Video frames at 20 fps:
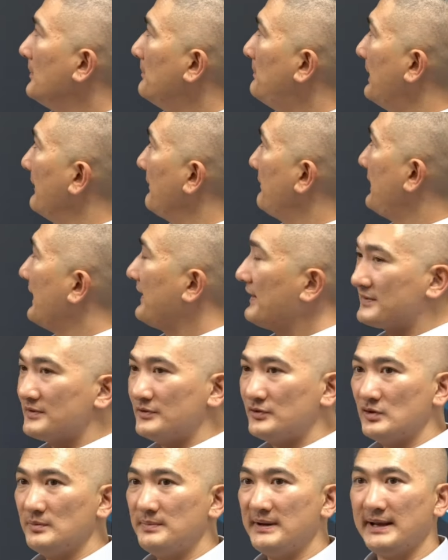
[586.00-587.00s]
But that doesn't
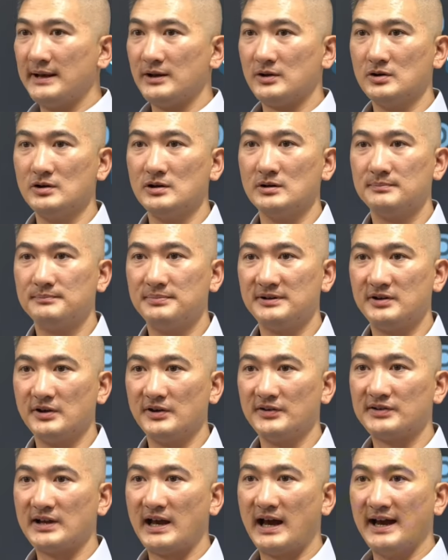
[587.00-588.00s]
do me any good
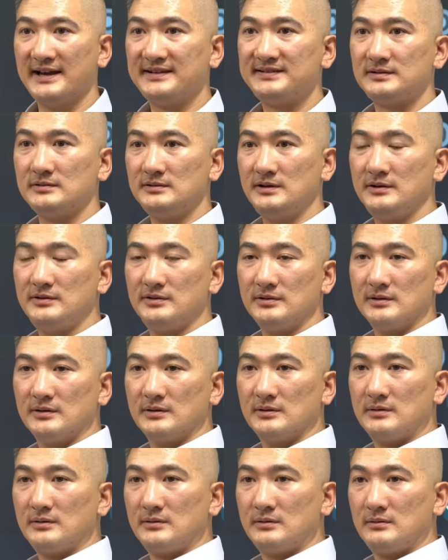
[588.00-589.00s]
because I still need to
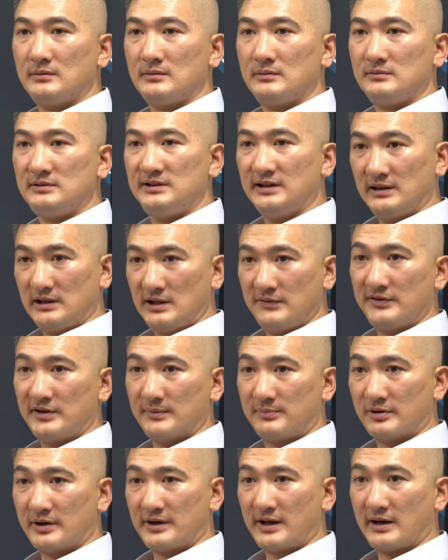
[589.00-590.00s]
deliver the
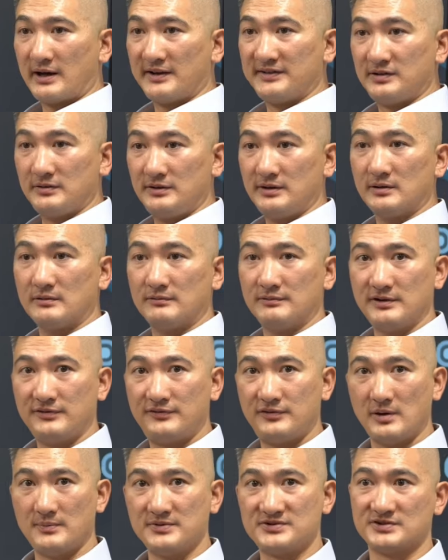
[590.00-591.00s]
product. I still need to
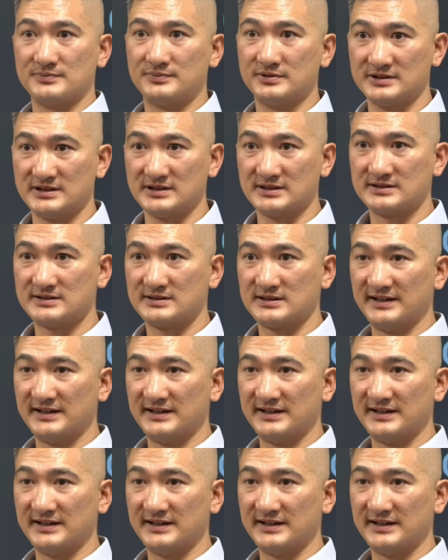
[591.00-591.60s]
refurbish the product.